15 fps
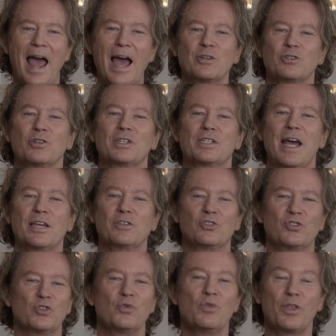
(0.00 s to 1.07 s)
exercise
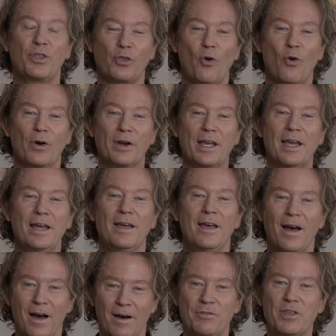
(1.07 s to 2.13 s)
true authority
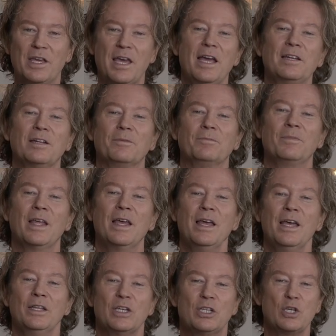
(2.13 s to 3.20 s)
of the kingdom.
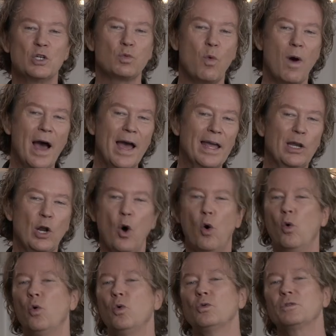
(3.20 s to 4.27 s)
This is why an
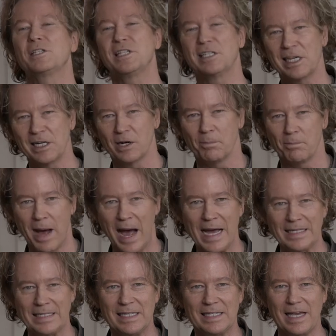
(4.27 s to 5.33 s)
old sinner
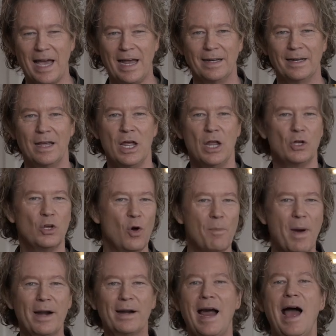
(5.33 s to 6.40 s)
mindset, no
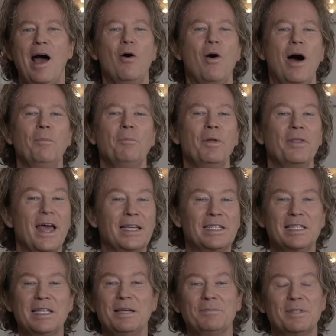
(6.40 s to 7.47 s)
matter how humble that
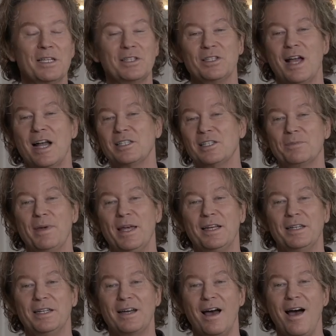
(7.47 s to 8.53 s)
seems, it's not
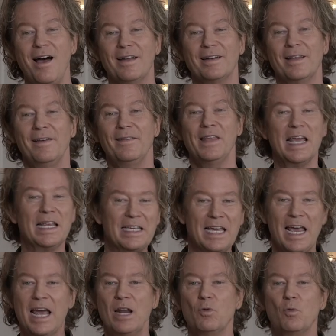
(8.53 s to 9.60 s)
submitted to God. It
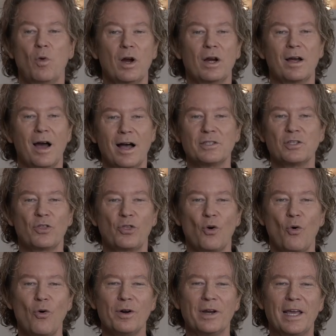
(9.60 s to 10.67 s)
can't work God's
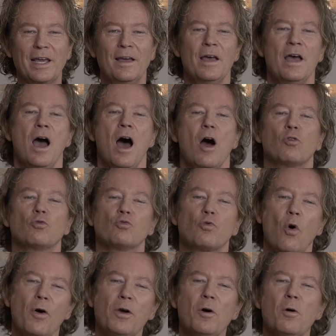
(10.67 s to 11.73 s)
authority. A
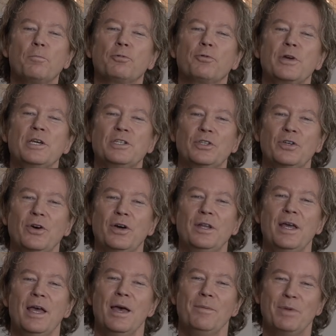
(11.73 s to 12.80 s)
royal
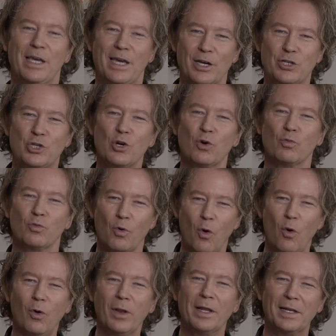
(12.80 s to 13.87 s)
priesthood, because your
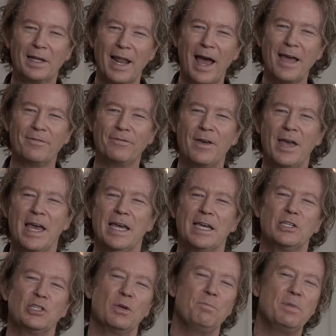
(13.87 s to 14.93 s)
role in life
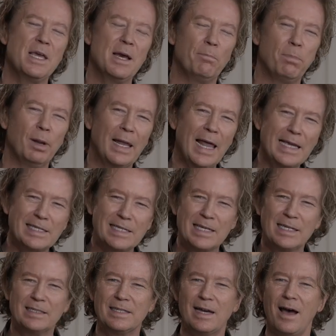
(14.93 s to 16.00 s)
is to be a
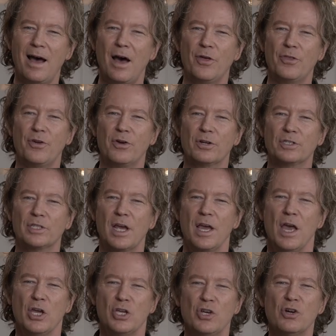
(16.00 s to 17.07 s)
blessing to others.
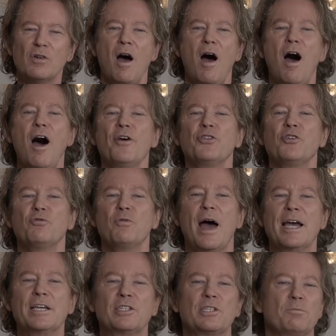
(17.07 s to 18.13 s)
You're
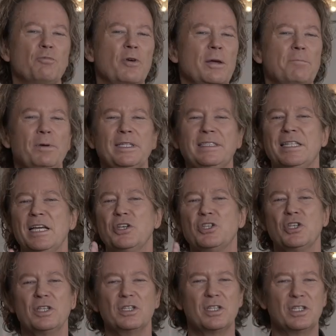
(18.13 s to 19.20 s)
authorized to bring
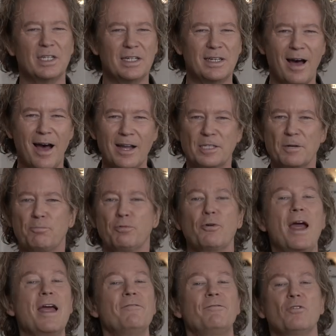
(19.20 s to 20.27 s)
petitions to God, to
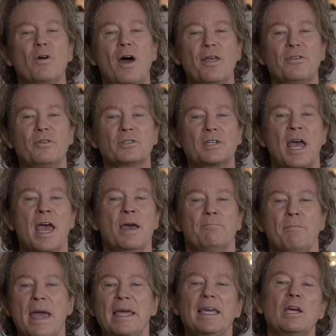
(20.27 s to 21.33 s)
pray for others,
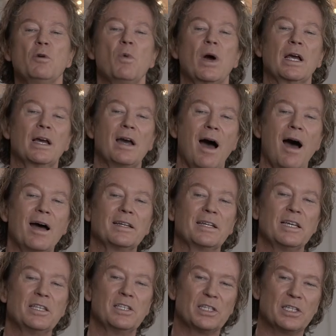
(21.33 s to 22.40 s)
making what God
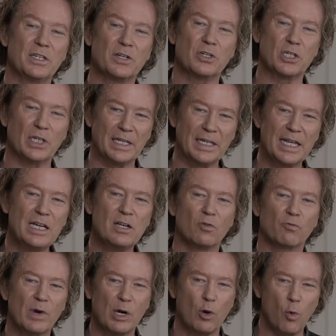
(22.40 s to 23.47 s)
considers legal
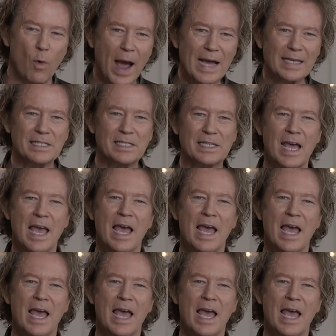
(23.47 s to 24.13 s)
requests